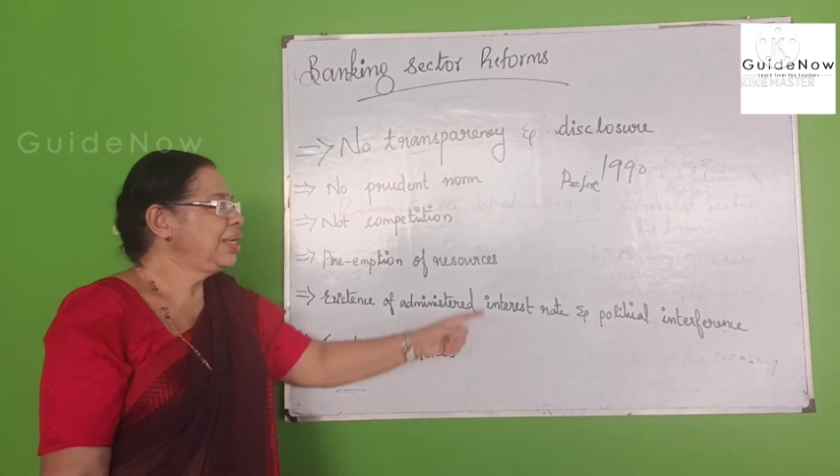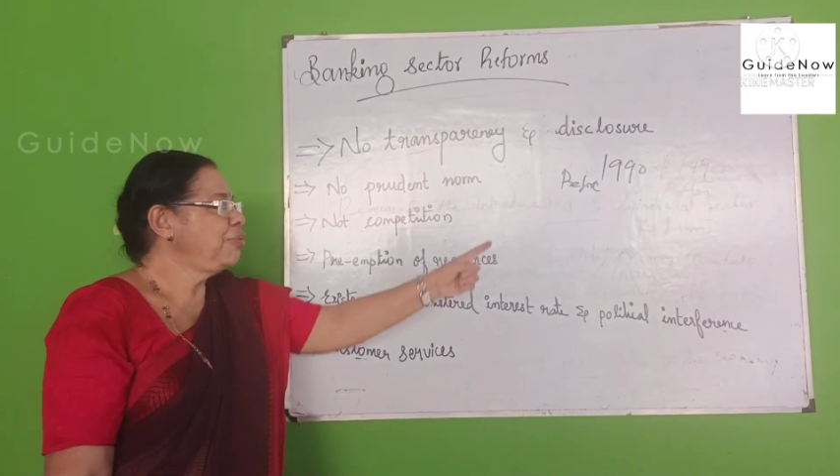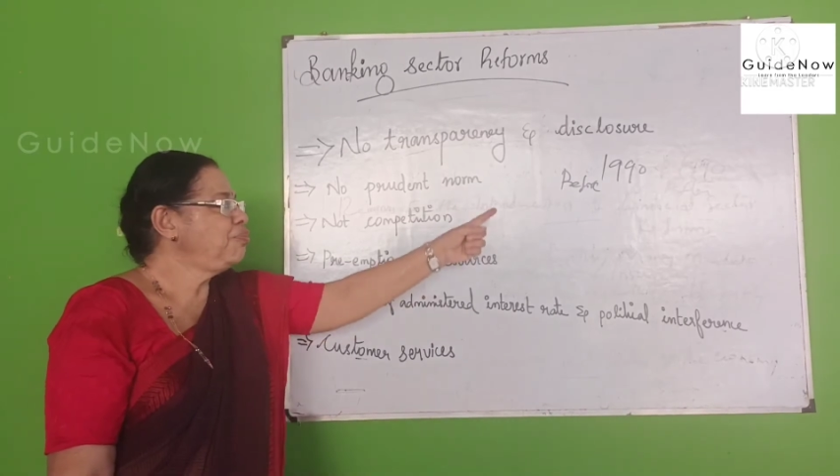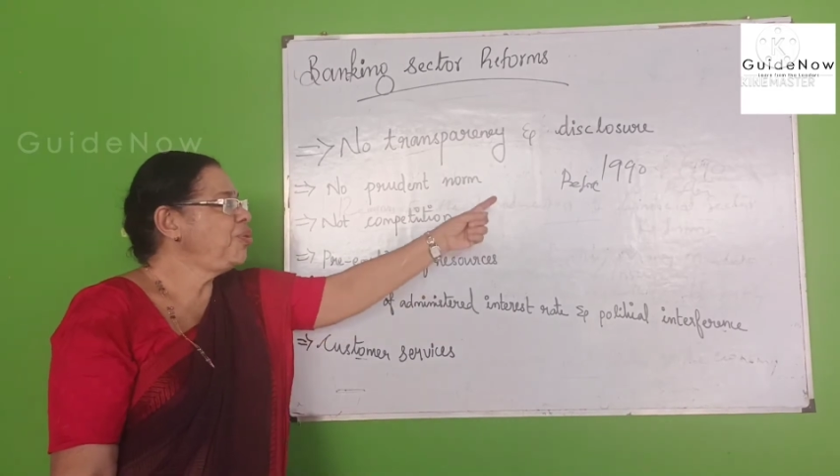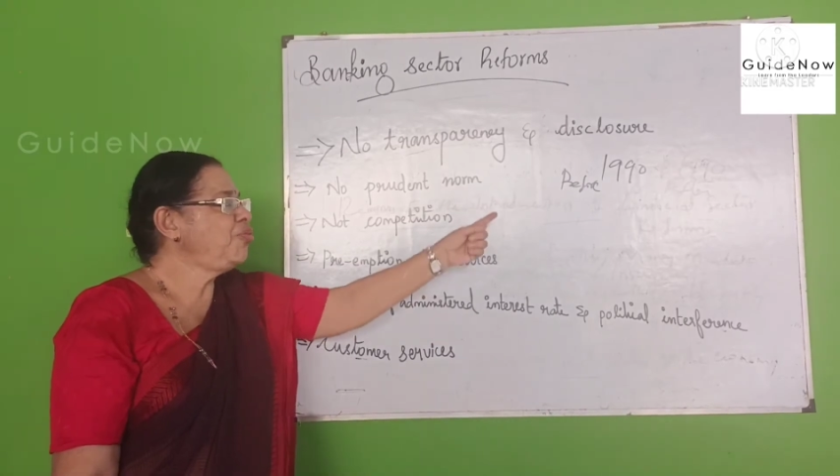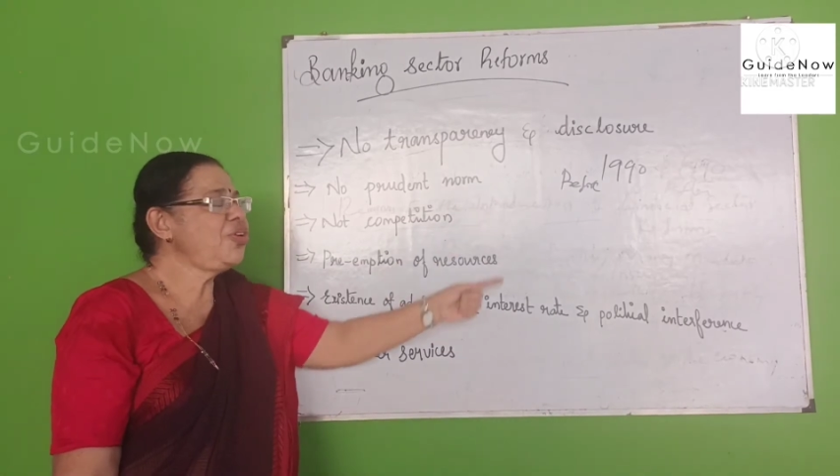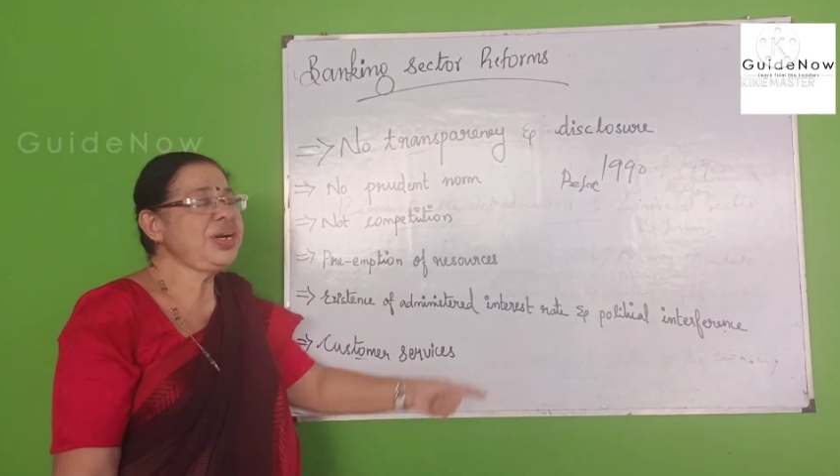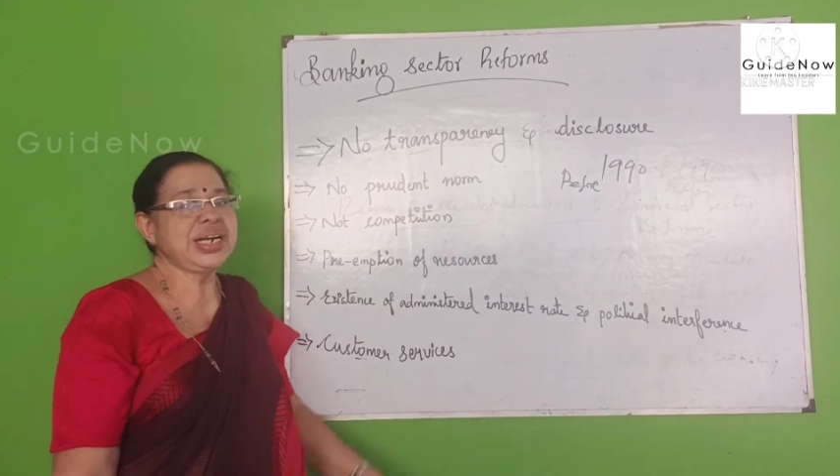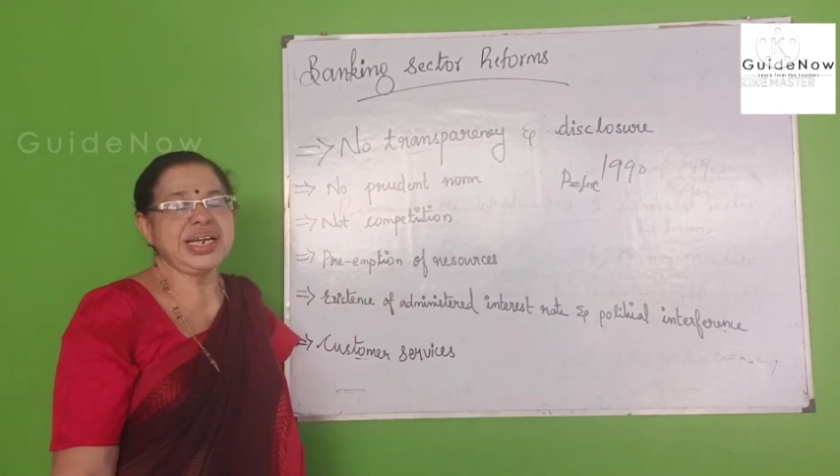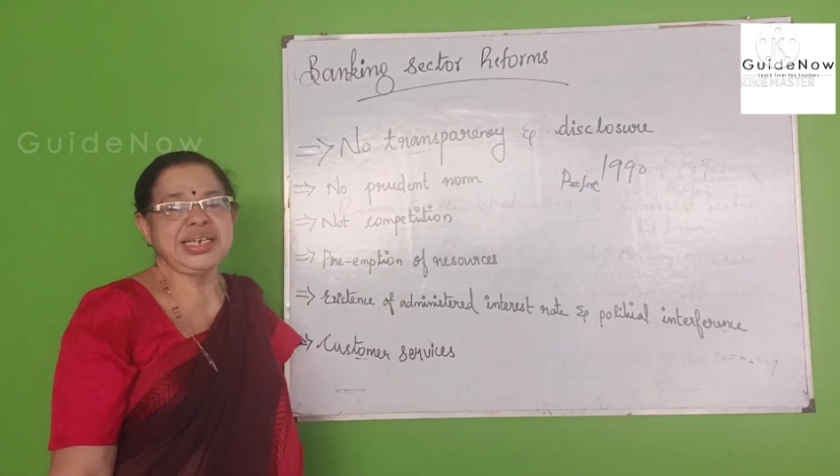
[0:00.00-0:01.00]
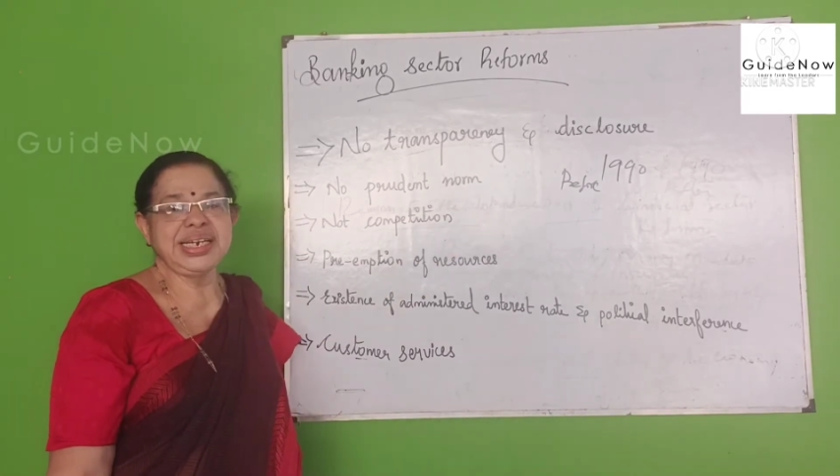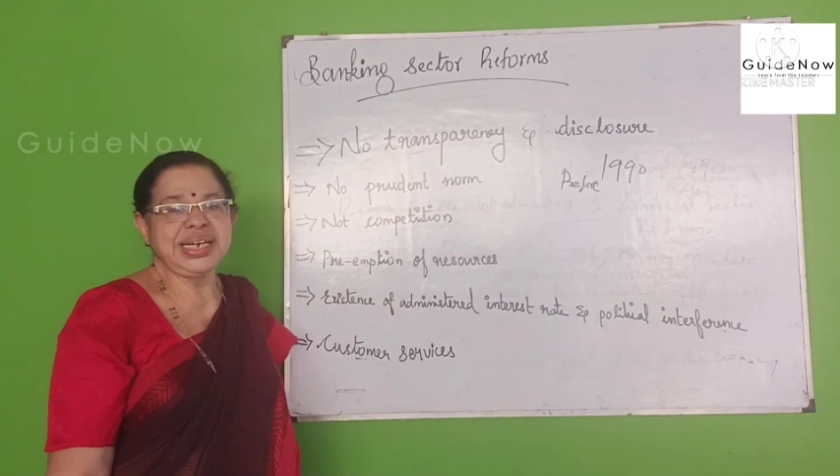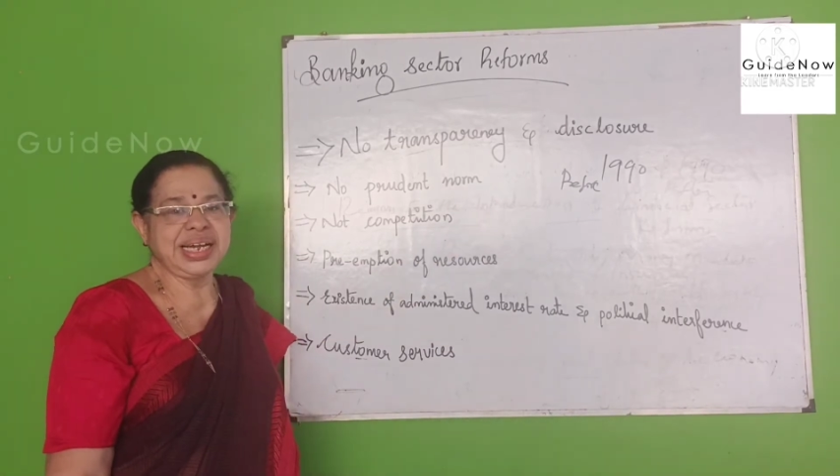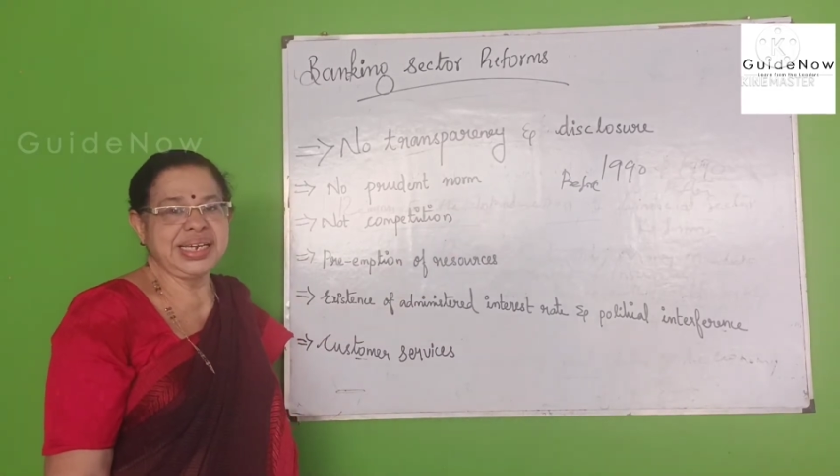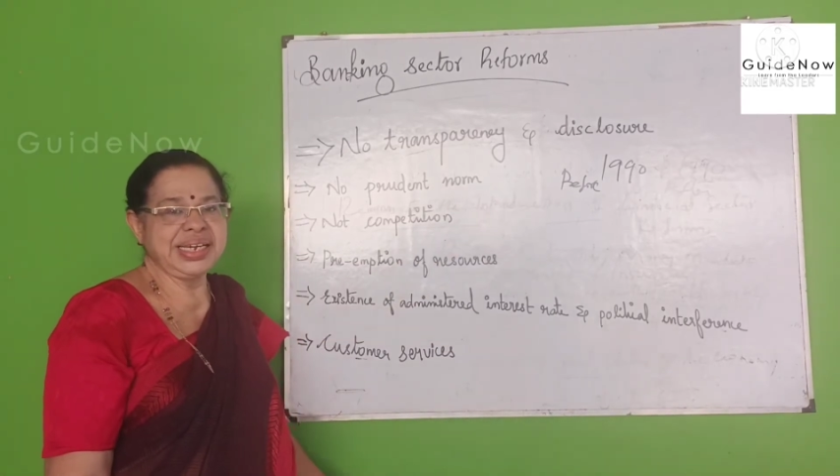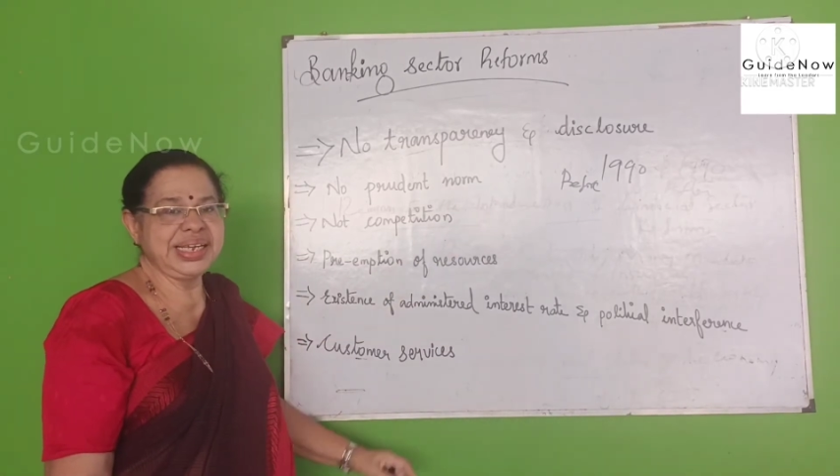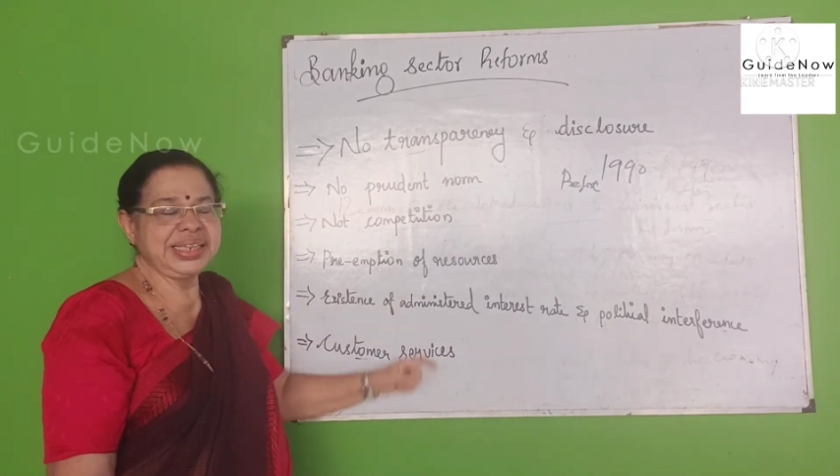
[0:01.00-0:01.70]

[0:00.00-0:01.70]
before 1990.